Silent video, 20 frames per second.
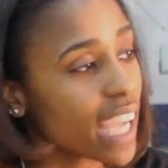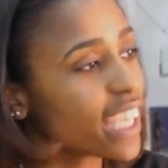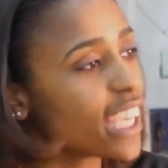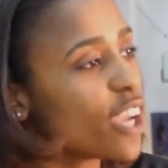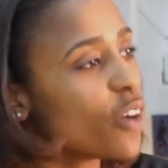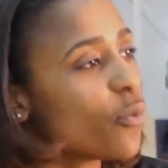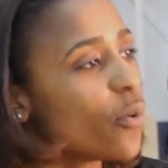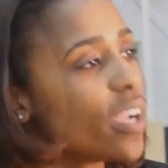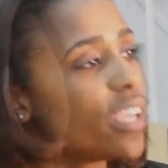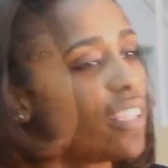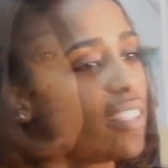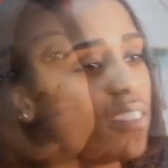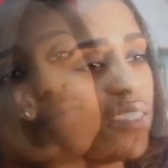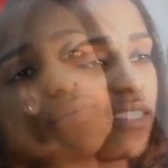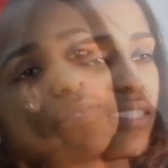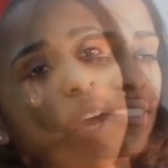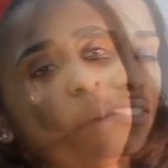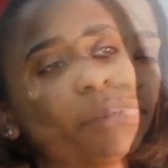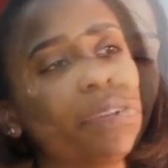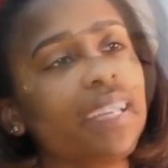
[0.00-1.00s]
and I can't wait.
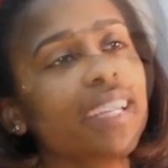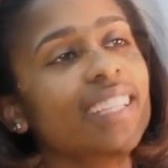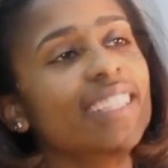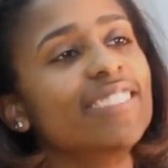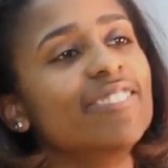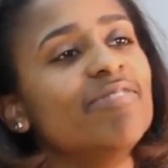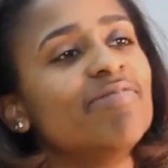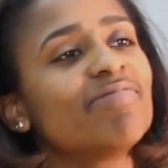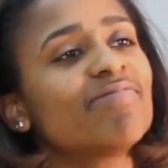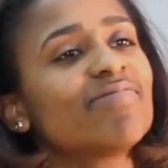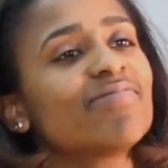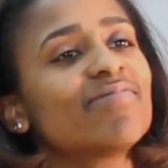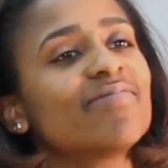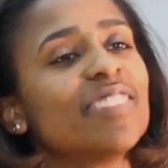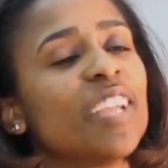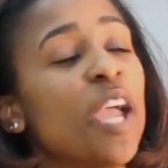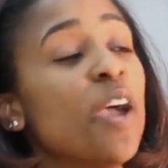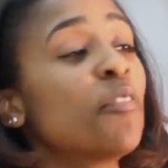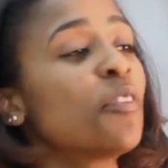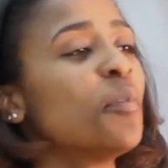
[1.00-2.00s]
I mean,
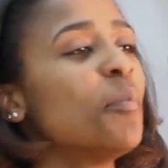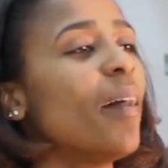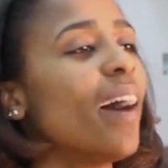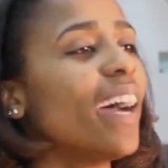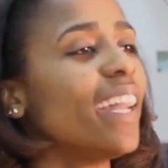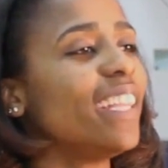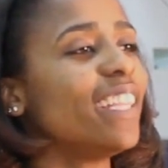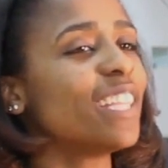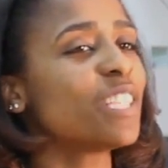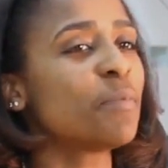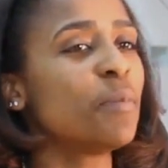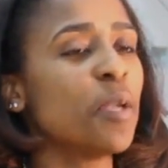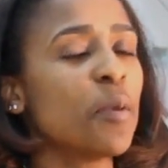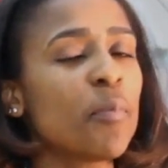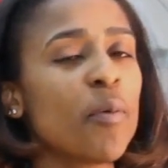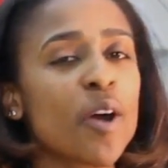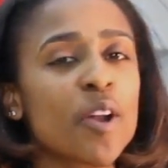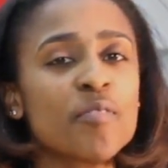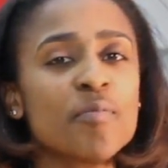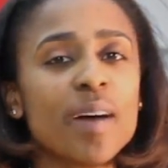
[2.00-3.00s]
everybody
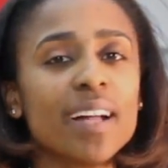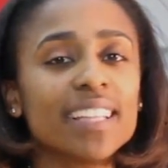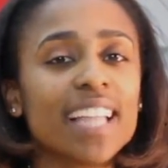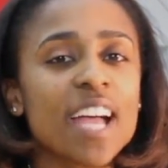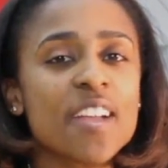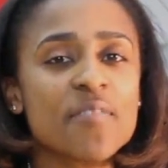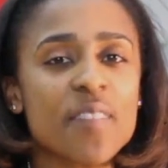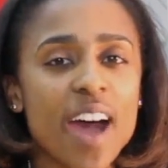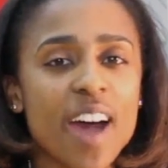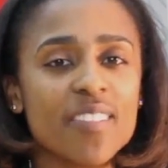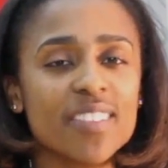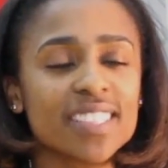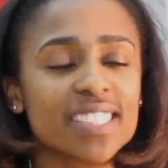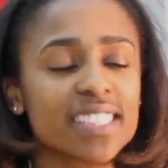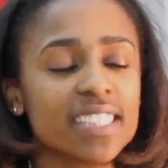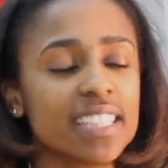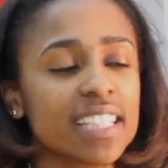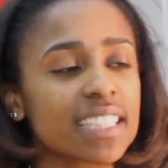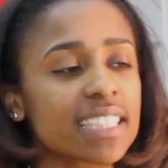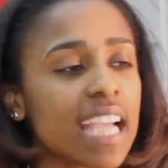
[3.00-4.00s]
that's been a part of my life
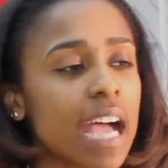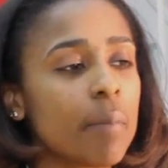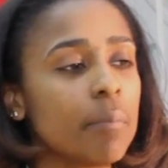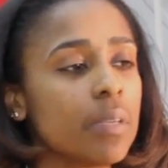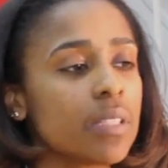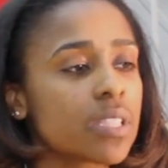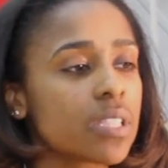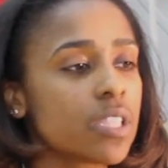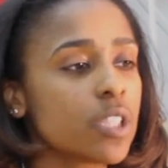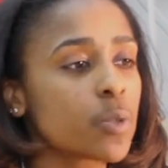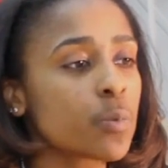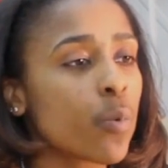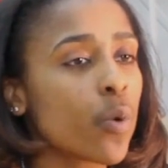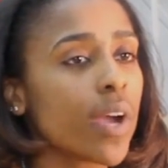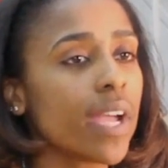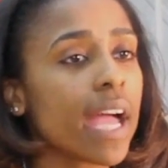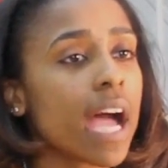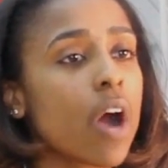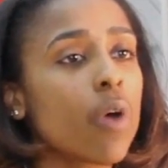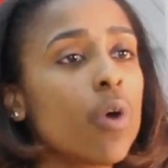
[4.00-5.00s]
obviously has got me to
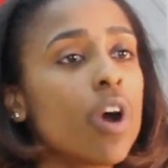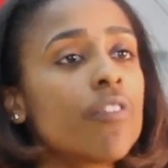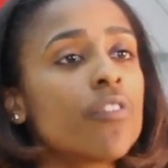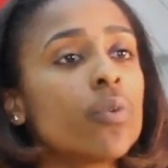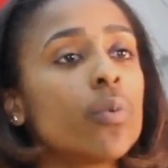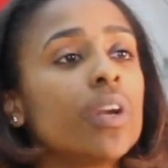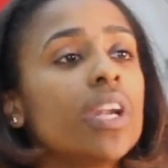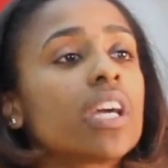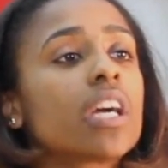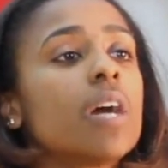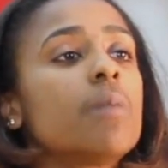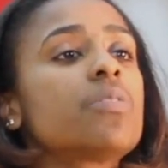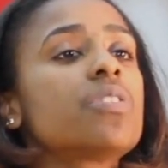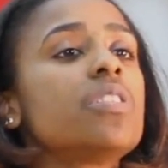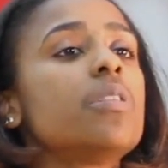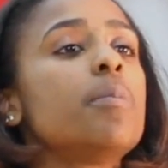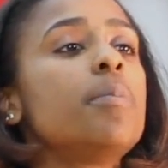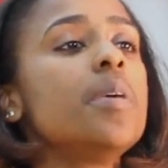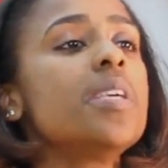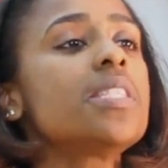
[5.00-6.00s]
this point. However, when it
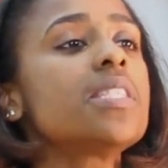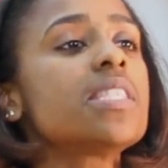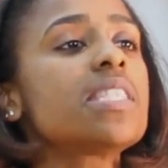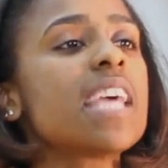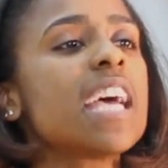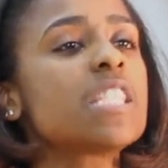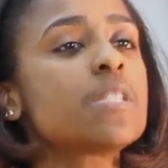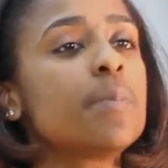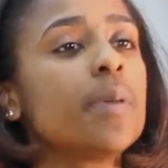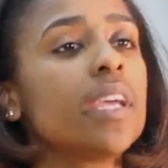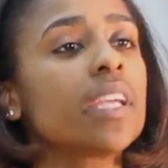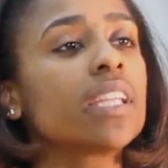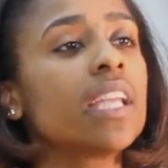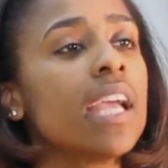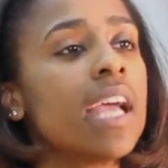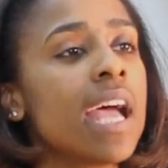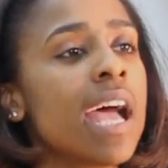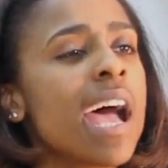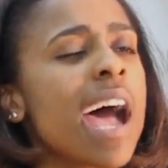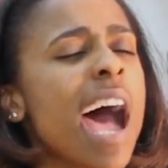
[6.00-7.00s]
comes to the business
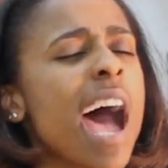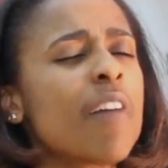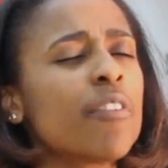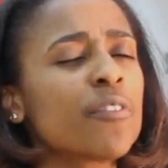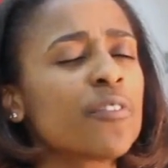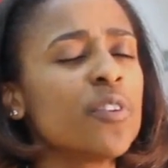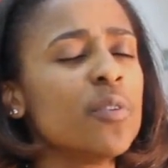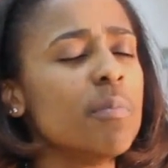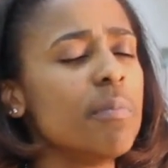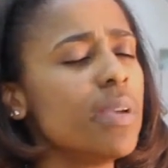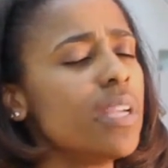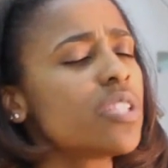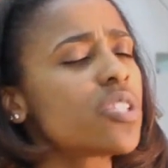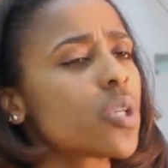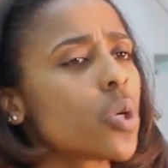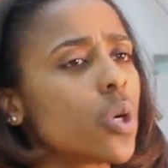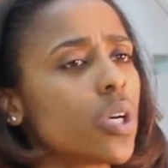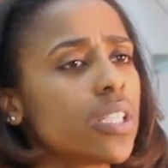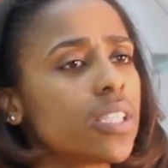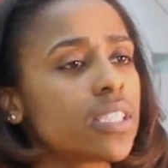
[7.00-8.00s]
aspect, I have a few
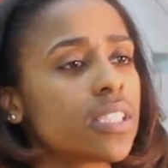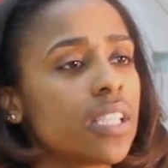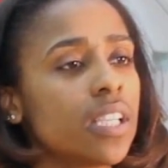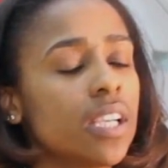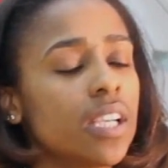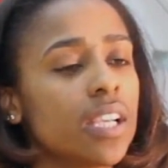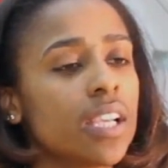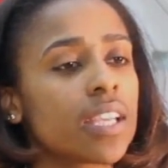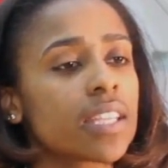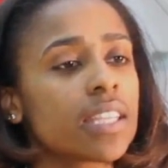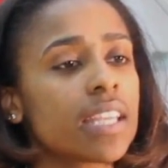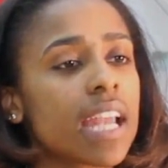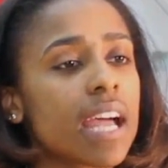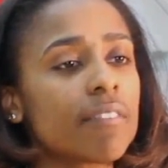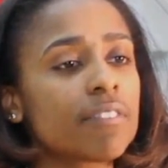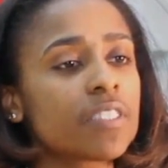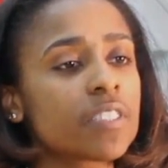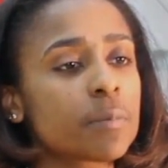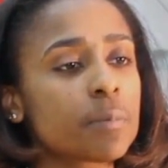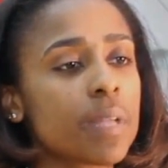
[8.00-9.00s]
mentors
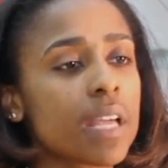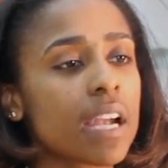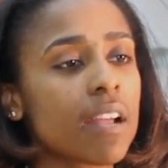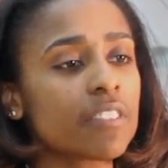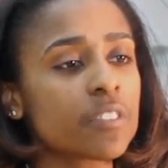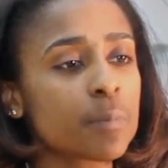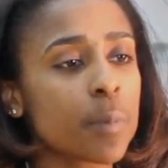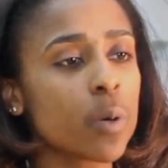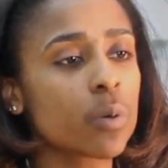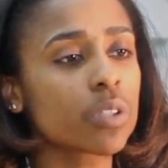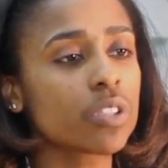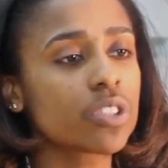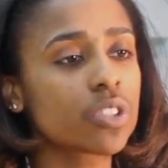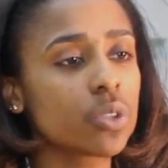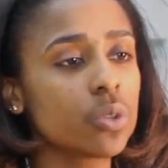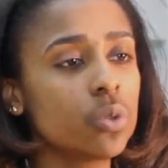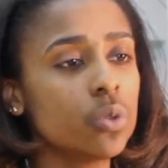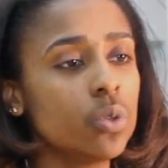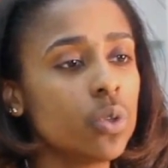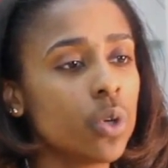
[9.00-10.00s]
that I've
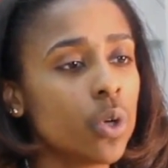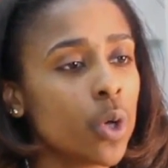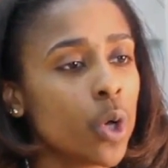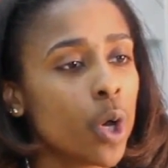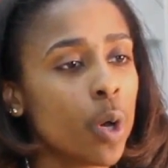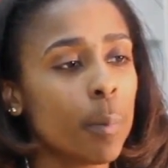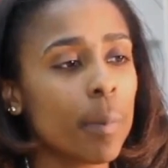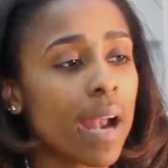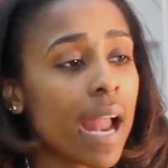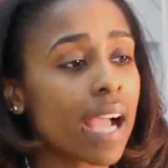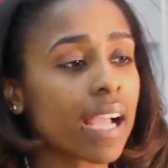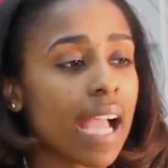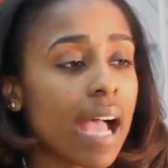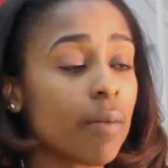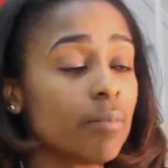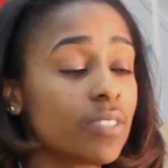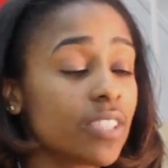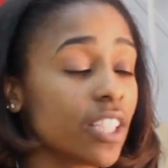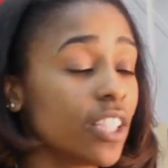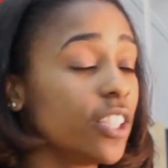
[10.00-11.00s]
spoken to, but
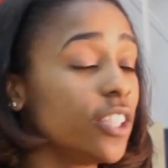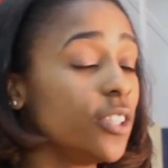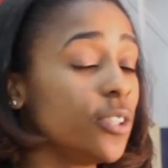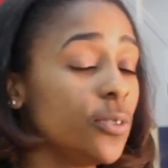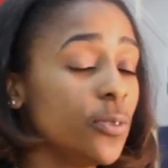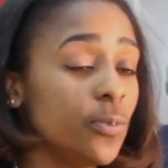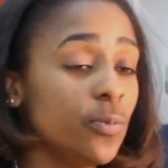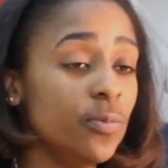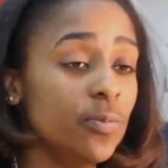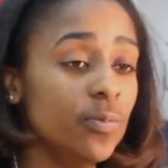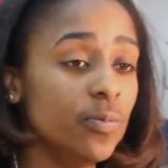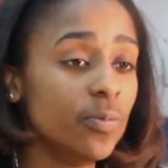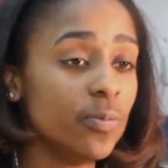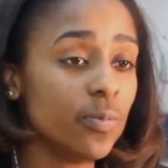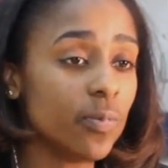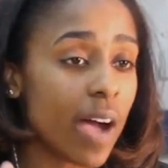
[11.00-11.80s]
I'm telling you,